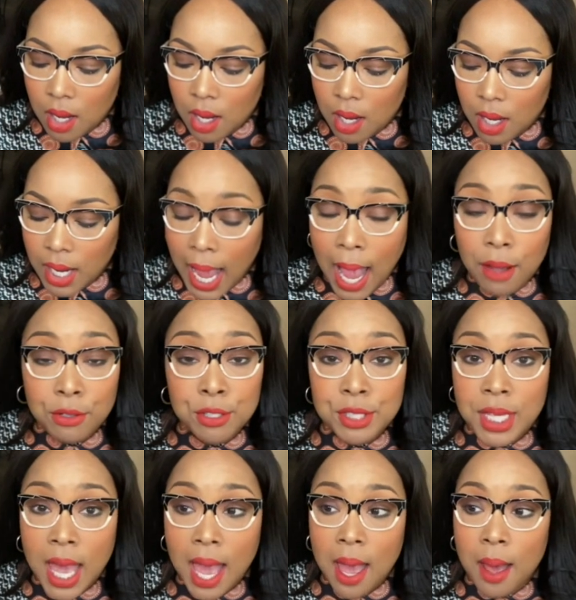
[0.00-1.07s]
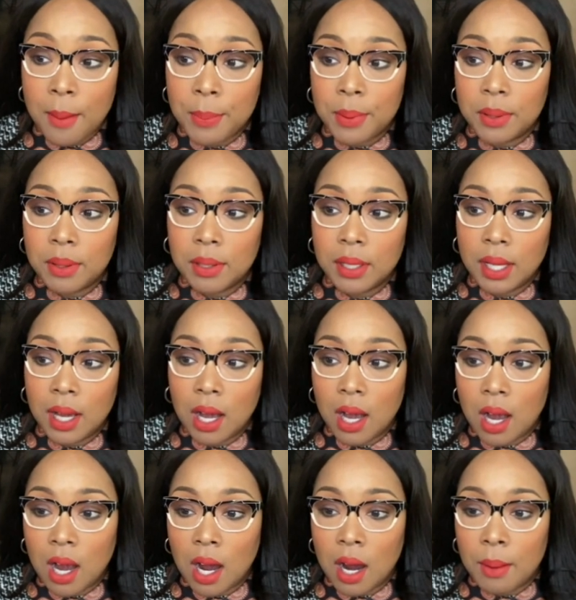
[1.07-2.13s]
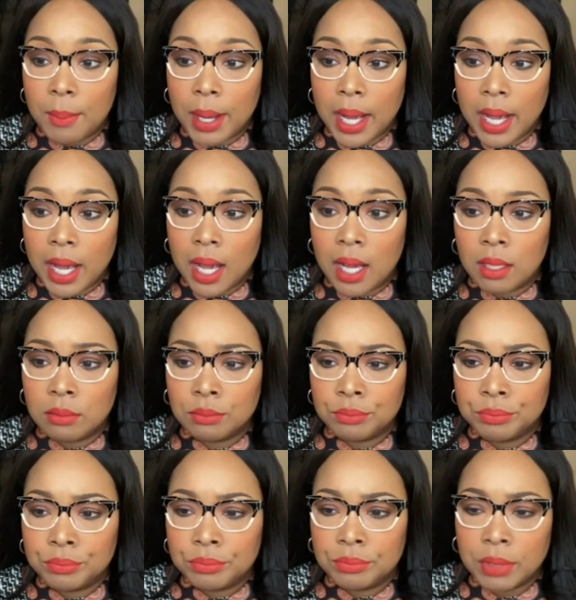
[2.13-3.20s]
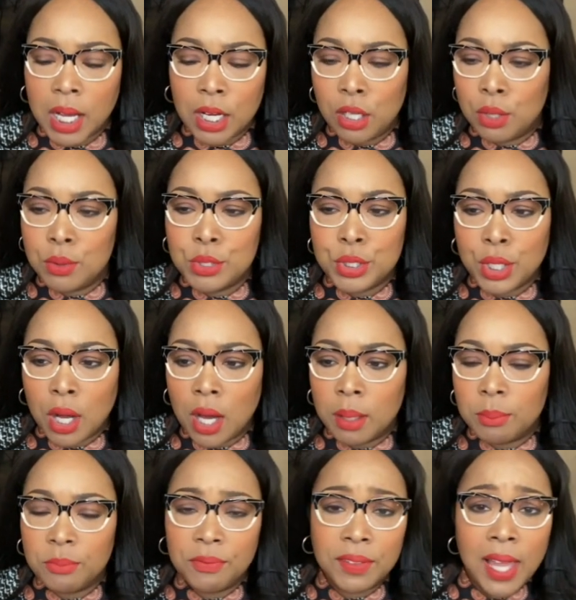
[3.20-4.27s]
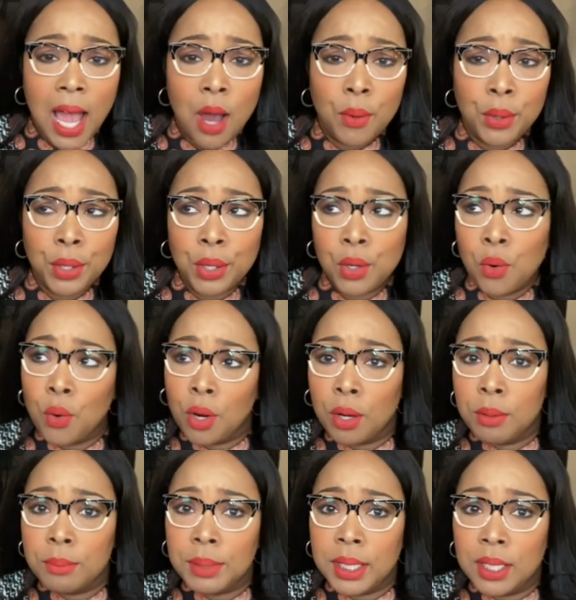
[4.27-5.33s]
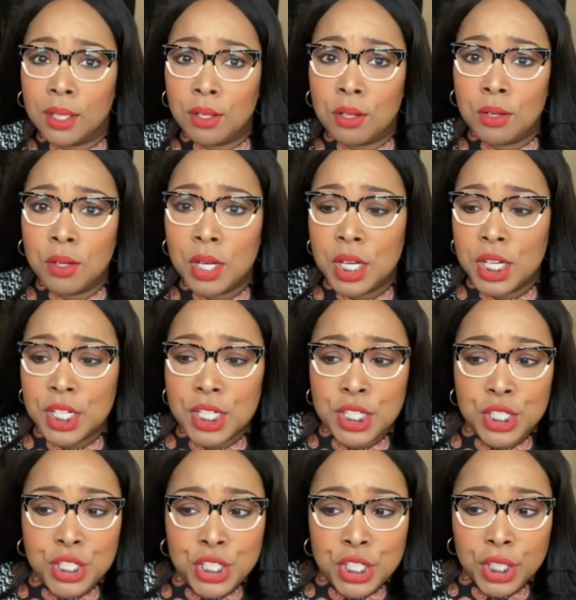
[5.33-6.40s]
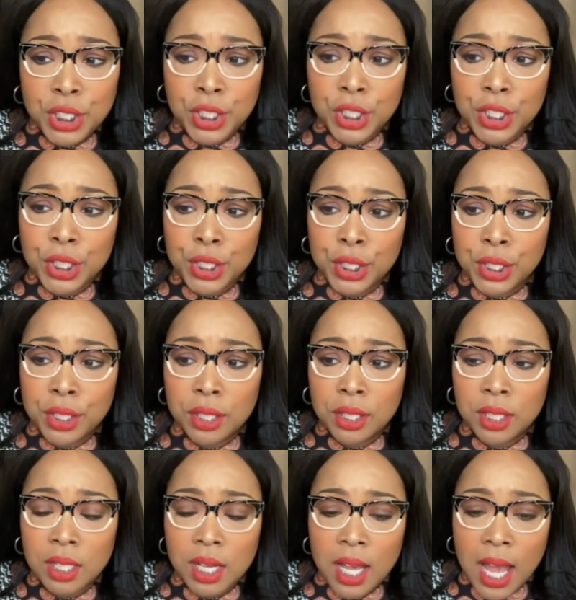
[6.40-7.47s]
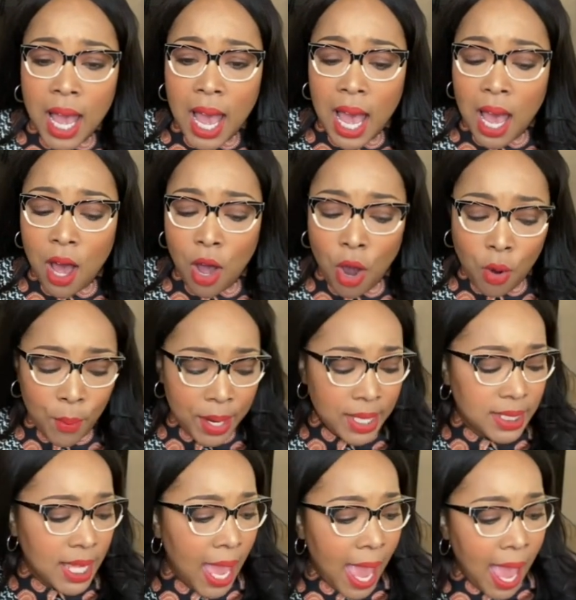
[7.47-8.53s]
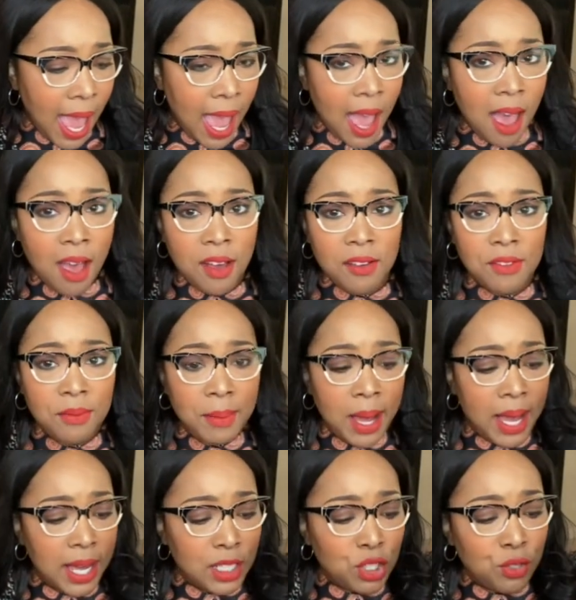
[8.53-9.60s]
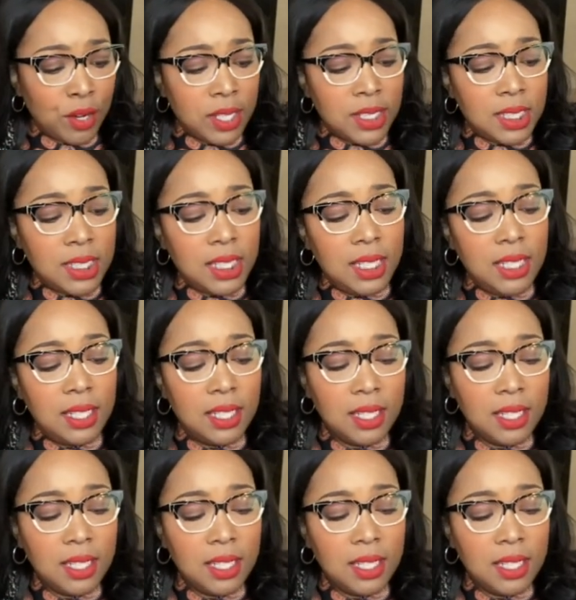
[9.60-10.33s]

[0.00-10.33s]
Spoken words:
Countertop are my, I don't know what you call them, flour, cornmeal, sugar. I always have my trusty